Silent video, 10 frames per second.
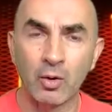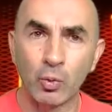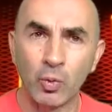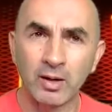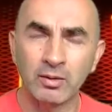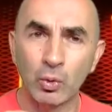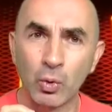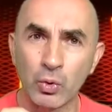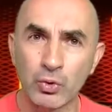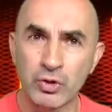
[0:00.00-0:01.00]
What
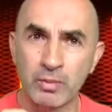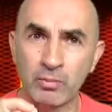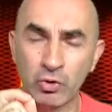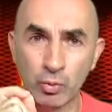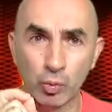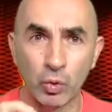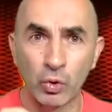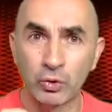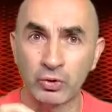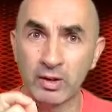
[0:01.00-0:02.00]
awesome
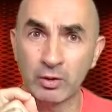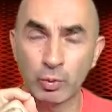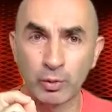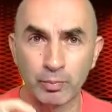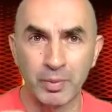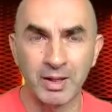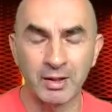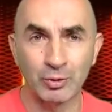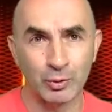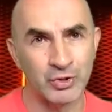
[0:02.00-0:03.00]
reward it will be
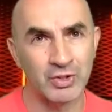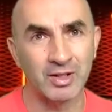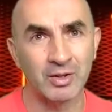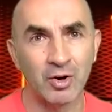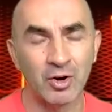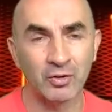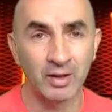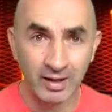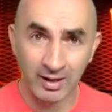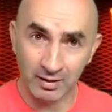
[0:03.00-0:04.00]
to see God,
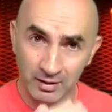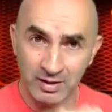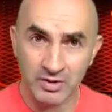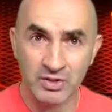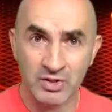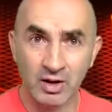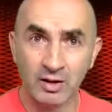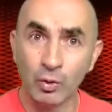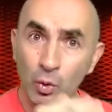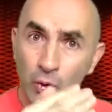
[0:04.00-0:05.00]
this
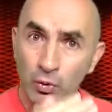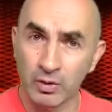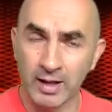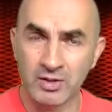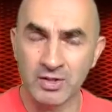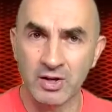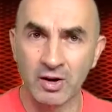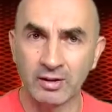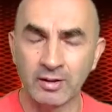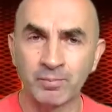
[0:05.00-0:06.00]
side or that
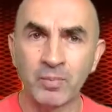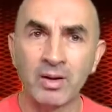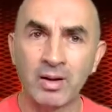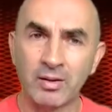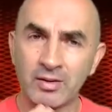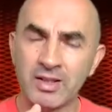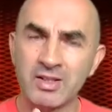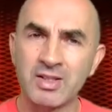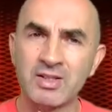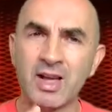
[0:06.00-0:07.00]
side.
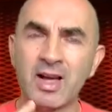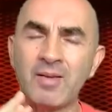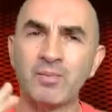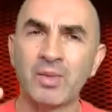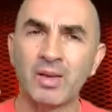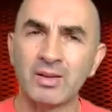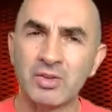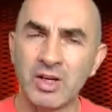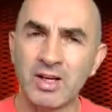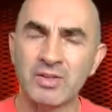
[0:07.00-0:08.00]
This is
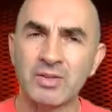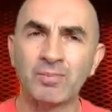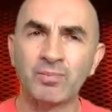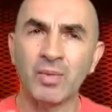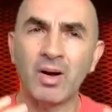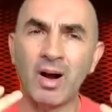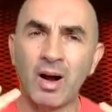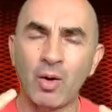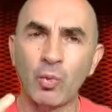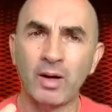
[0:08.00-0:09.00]
just,
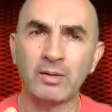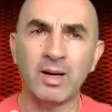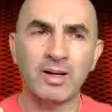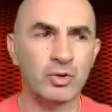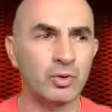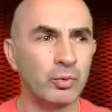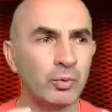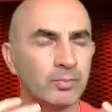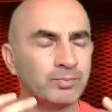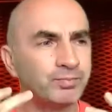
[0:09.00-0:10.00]
I want us to
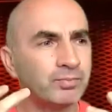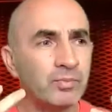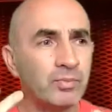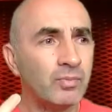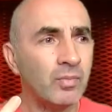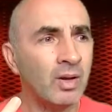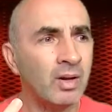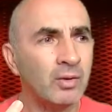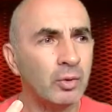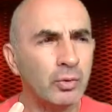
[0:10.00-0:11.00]

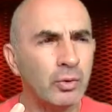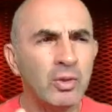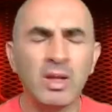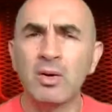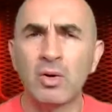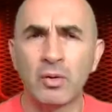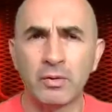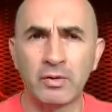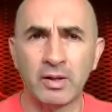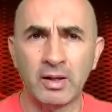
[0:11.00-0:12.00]
think on
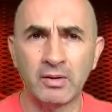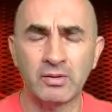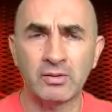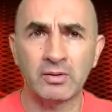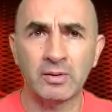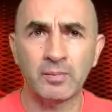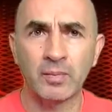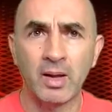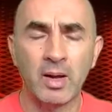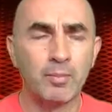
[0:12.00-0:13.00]
things,
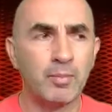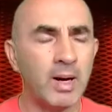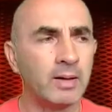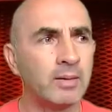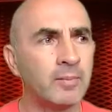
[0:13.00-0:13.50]
but